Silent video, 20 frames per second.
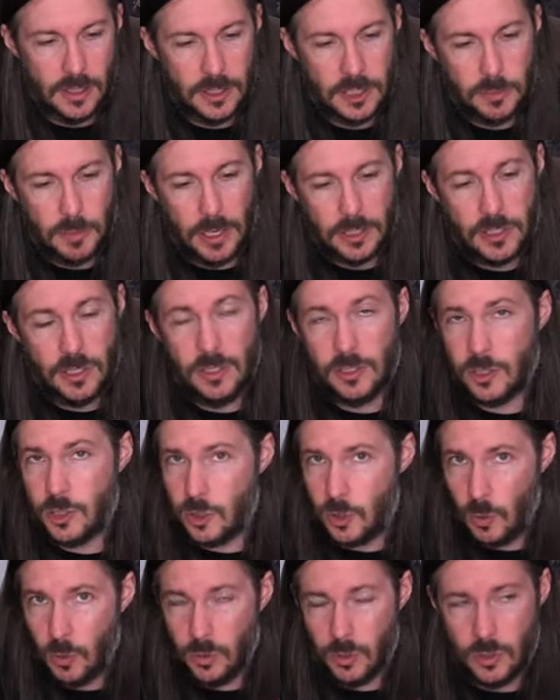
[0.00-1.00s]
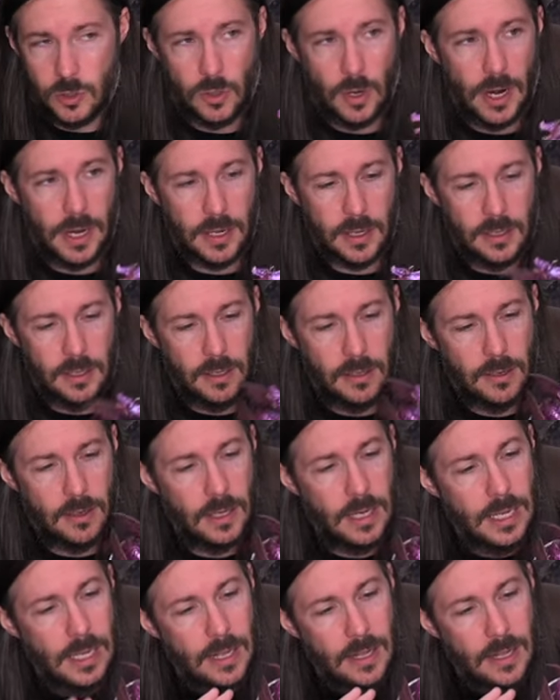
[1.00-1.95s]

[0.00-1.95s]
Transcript: especially this Solar Dragon here.